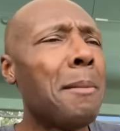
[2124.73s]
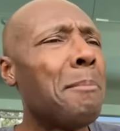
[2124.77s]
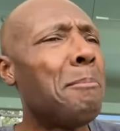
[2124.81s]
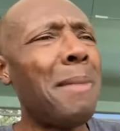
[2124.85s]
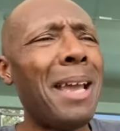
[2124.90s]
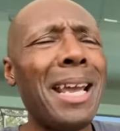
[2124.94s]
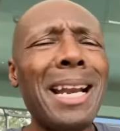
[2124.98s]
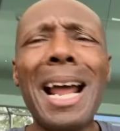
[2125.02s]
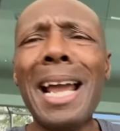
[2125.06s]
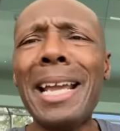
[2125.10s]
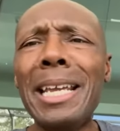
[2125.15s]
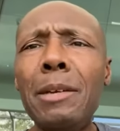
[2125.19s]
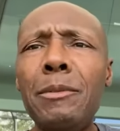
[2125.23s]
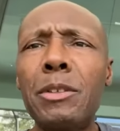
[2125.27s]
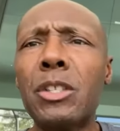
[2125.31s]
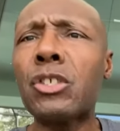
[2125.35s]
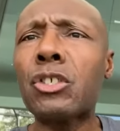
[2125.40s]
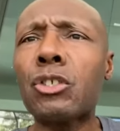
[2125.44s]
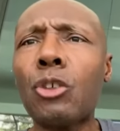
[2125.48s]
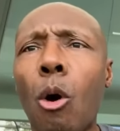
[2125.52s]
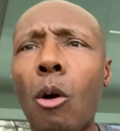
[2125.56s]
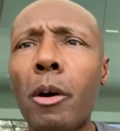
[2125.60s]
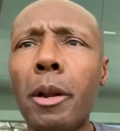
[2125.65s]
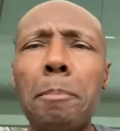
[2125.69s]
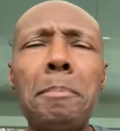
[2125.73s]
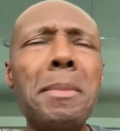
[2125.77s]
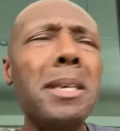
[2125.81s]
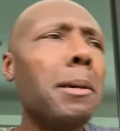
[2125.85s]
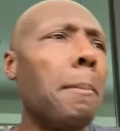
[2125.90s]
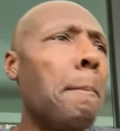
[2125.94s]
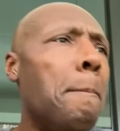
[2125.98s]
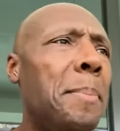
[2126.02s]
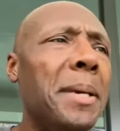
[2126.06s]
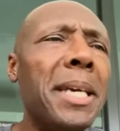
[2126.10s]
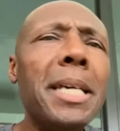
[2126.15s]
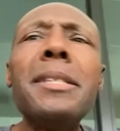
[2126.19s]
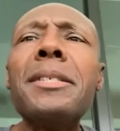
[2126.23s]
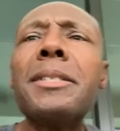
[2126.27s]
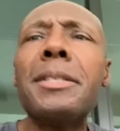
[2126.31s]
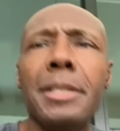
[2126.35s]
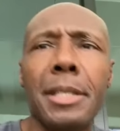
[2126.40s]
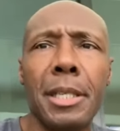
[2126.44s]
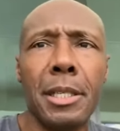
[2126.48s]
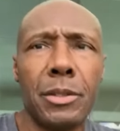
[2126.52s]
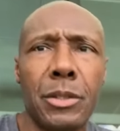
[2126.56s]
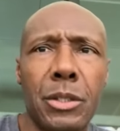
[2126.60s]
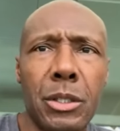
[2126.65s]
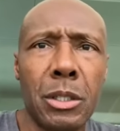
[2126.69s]
Man, I even started me a
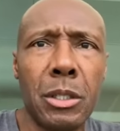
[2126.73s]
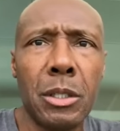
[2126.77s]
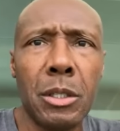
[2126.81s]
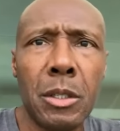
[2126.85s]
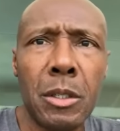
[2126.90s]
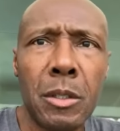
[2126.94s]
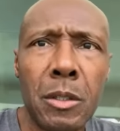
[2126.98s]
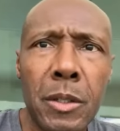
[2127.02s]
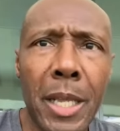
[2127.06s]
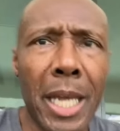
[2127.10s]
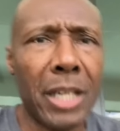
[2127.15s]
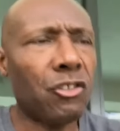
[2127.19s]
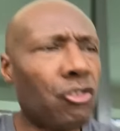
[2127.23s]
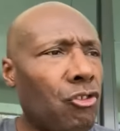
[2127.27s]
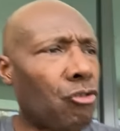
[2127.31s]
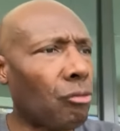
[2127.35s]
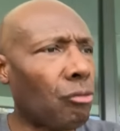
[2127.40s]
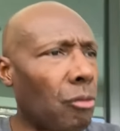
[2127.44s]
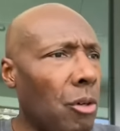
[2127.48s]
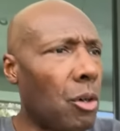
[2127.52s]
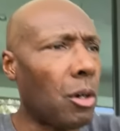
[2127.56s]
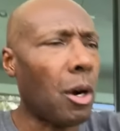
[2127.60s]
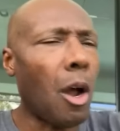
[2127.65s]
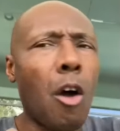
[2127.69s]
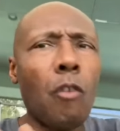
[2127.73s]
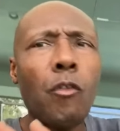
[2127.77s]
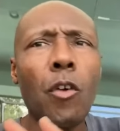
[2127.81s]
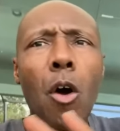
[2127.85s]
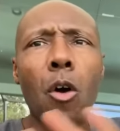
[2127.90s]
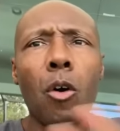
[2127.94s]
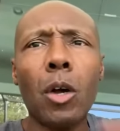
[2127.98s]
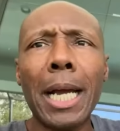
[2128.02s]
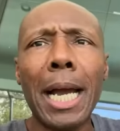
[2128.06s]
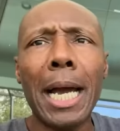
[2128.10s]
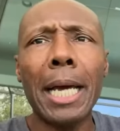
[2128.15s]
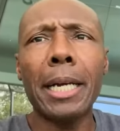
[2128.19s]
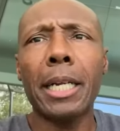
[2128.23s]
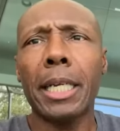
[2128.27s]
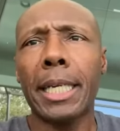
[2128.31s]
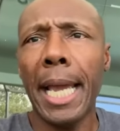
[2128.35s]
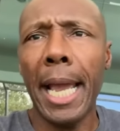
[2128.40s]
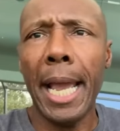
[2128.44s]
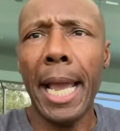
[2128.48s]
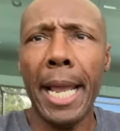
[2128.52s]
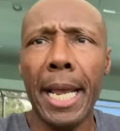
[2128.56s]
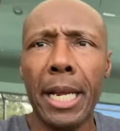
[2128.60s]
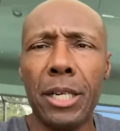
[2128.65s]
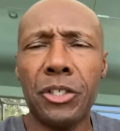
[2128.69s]
business that's throwing off all kind of
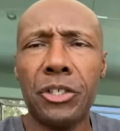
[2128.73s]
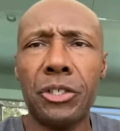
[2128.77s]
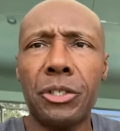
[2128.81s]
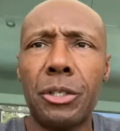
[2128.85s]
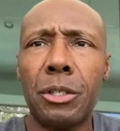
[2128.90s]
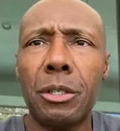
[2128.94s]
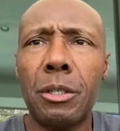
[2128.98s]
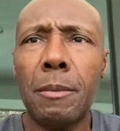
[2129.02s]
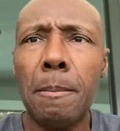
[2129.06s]
cash.